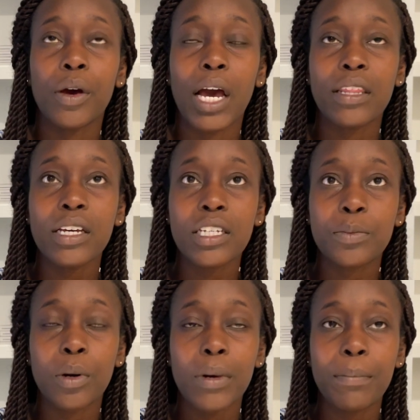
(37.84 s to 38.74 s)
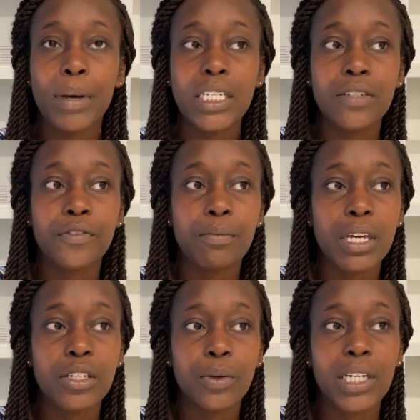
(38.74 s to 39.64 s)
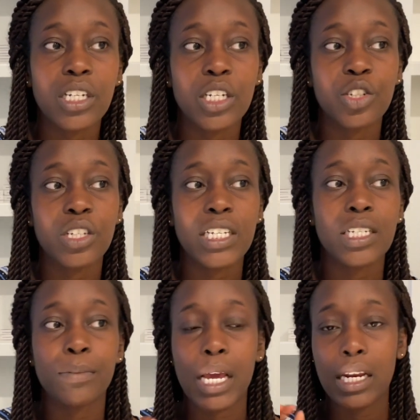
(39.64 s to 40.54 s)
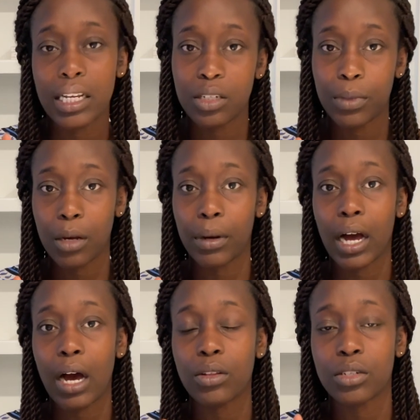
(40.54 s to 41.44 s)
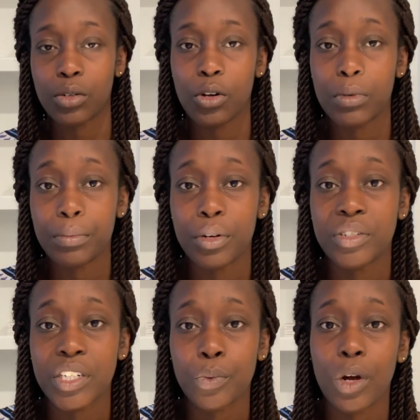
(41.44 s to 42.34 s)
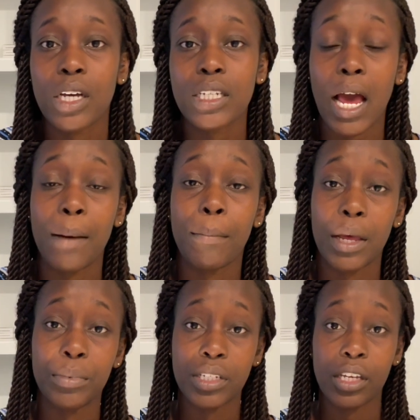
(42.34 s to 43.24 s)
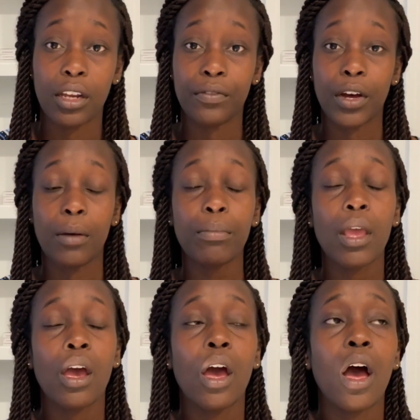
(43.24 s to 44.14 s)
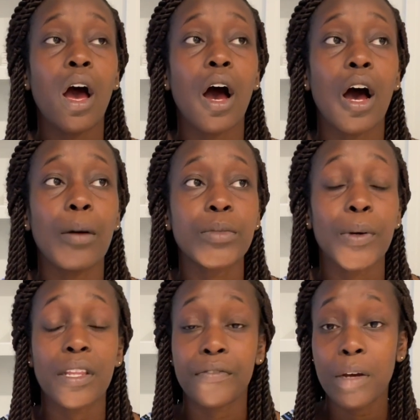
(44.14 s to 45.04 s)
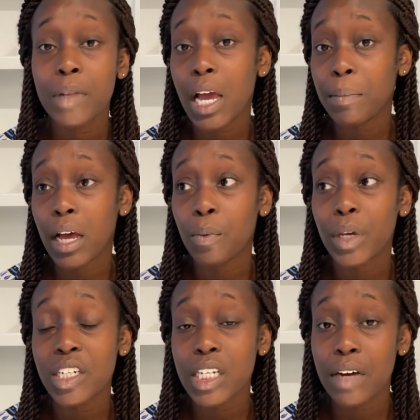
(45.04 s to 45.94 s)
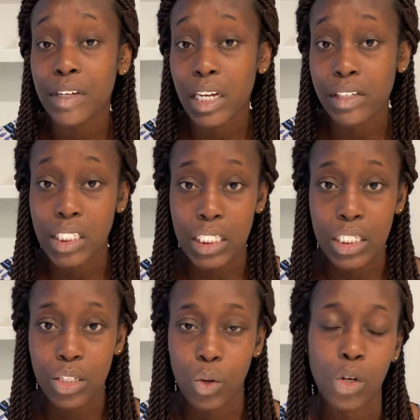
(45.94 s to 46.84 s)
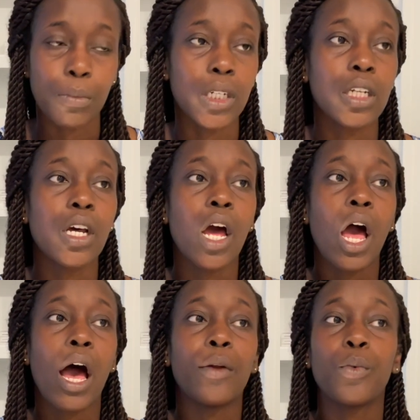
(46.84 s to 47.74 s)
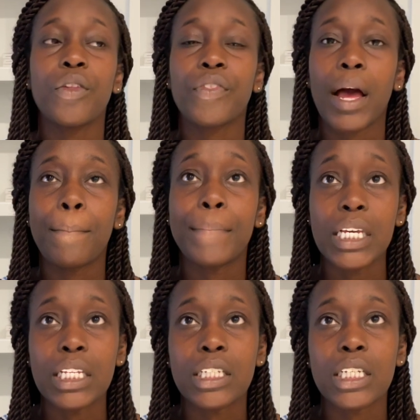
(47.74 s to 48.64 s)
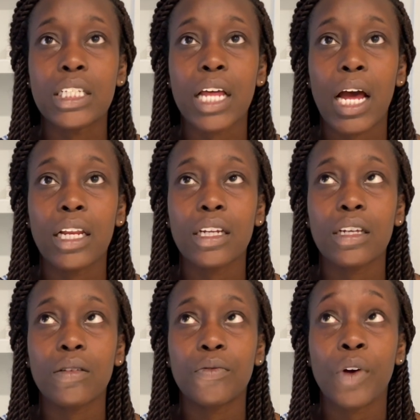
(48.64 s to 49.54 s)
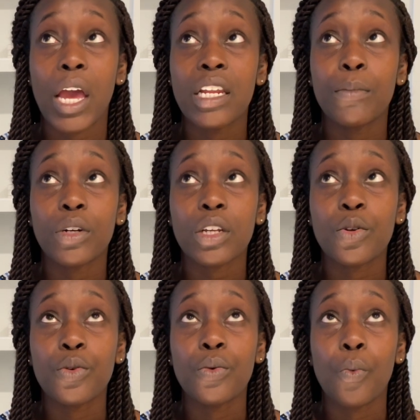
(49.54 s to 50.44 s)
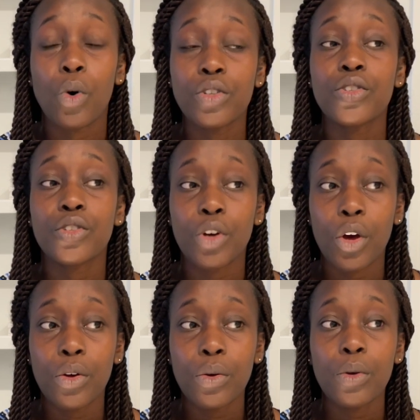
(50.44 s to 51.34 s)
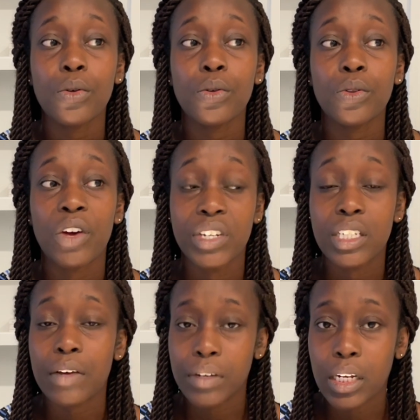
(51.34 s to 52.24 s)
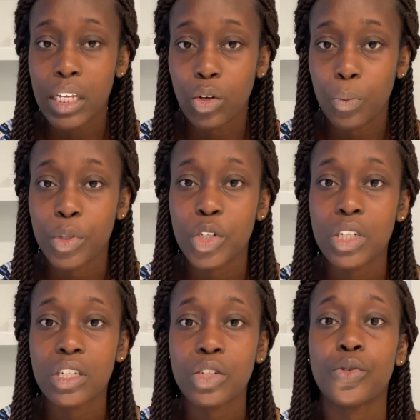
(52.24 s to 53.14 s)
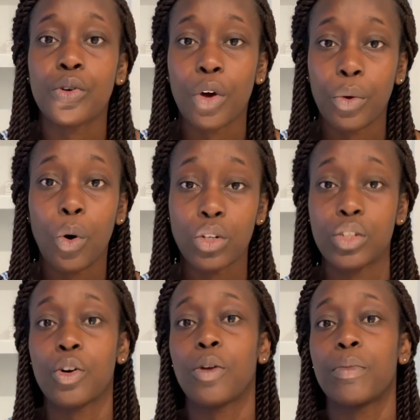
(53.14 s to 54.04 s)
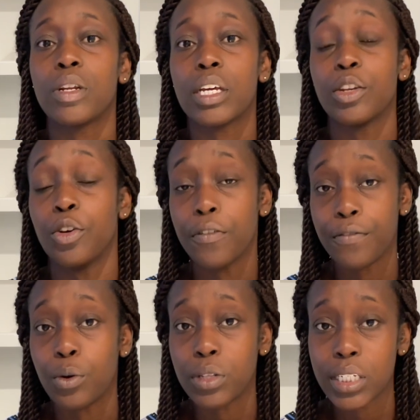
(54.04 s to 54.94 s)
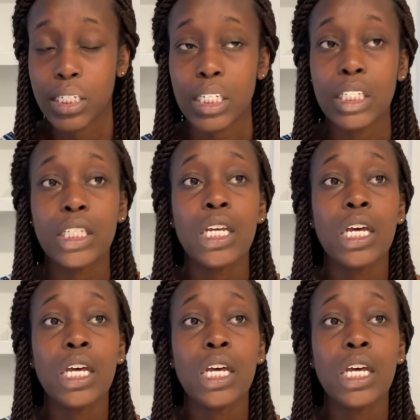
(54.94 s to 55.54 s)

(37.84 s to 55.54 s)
I think it's probably best for me to actually just explain a little bit about how the secondment process works at my particular firm. So at the firm that I'm at, we actually have a guaranteed secondment. And what that means is that for anybody who wants to go, there is definitely an opportunity to go on secondment in your fourth seat.